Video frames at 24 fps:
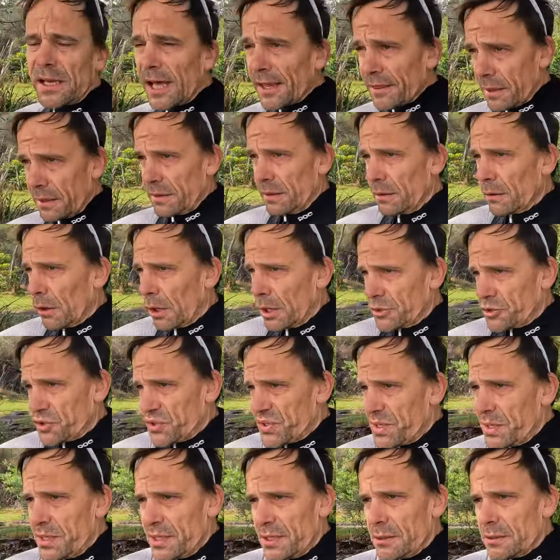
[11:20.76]
other than I just
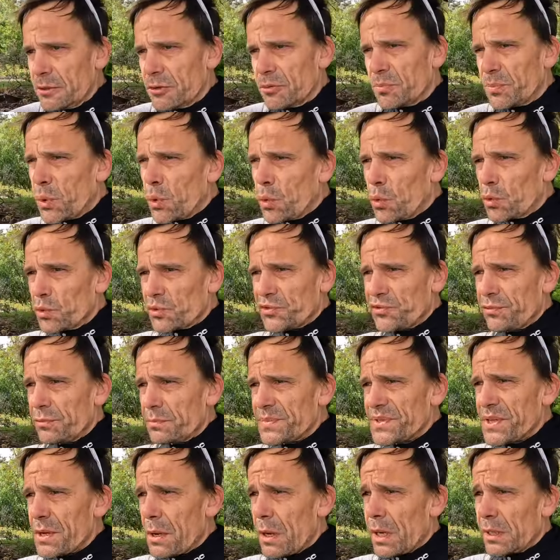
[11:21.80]
need a little pause from
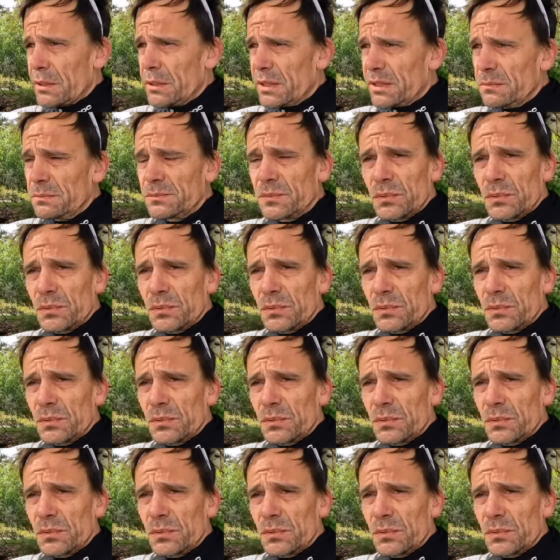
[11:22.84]
cycling